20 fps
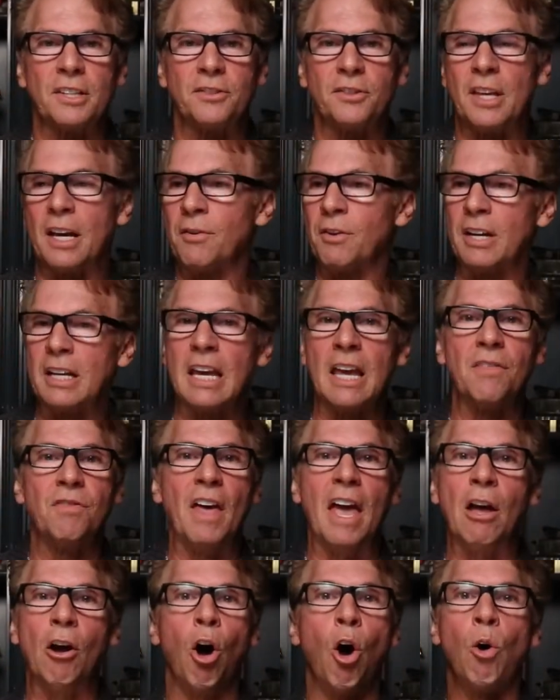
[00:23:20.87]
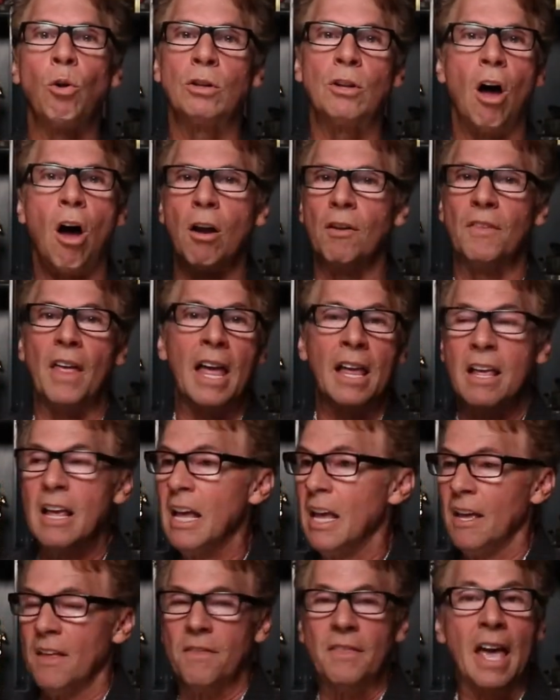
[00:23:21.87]
Is there again? They hold on.
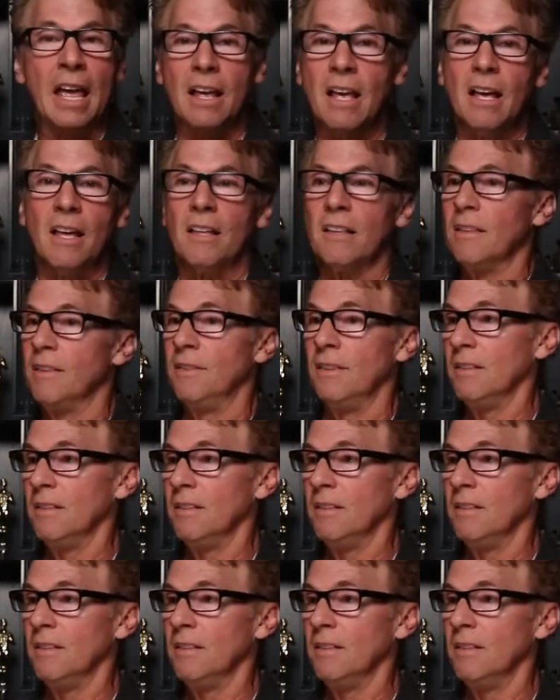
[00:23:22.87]
They they